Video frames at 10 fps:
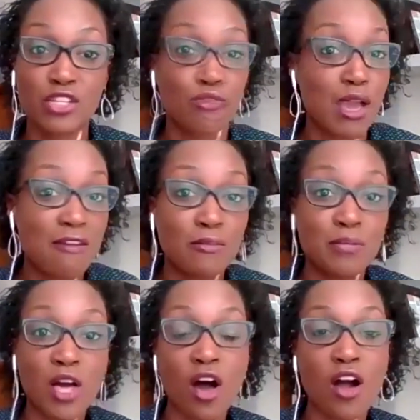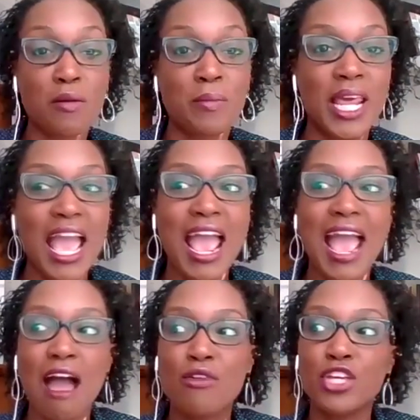you have a blog, but
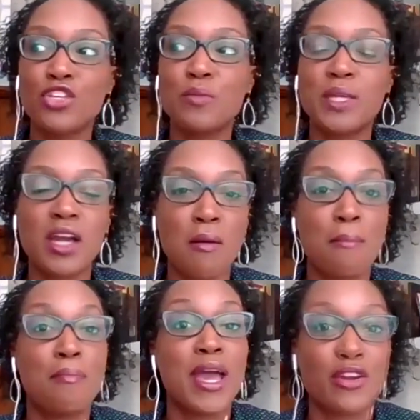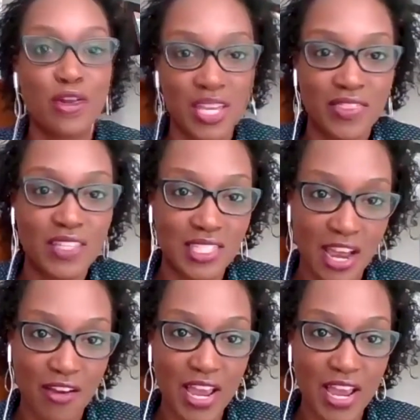how can you become better in this area?